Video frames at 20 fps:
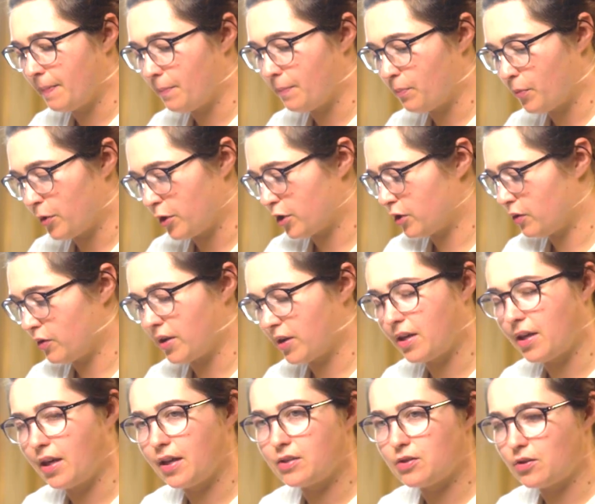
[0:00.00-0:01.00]
Mercury in
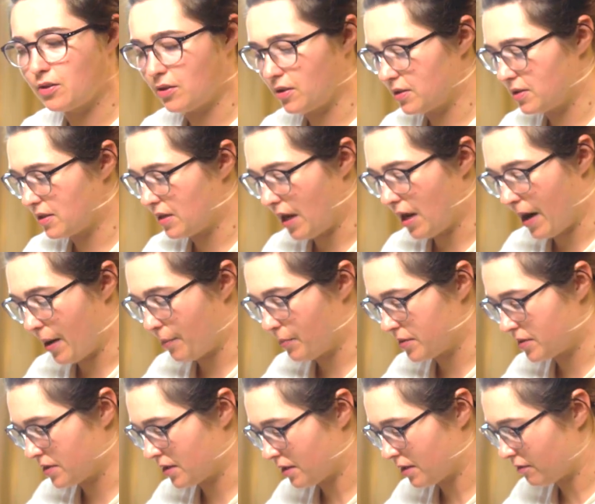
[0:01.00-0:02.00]
Cancer is the
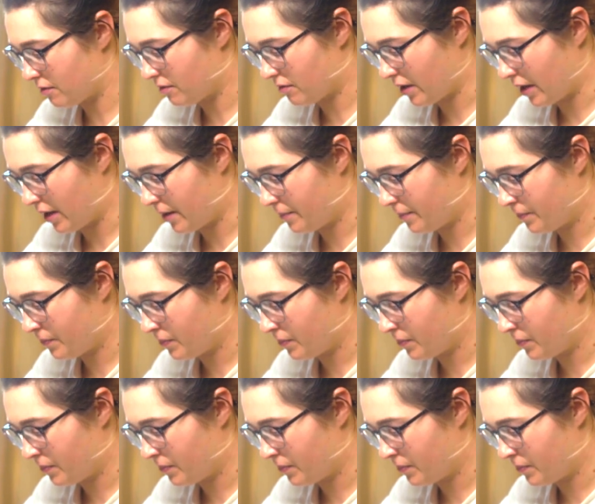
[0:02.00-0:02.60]
opposite of that.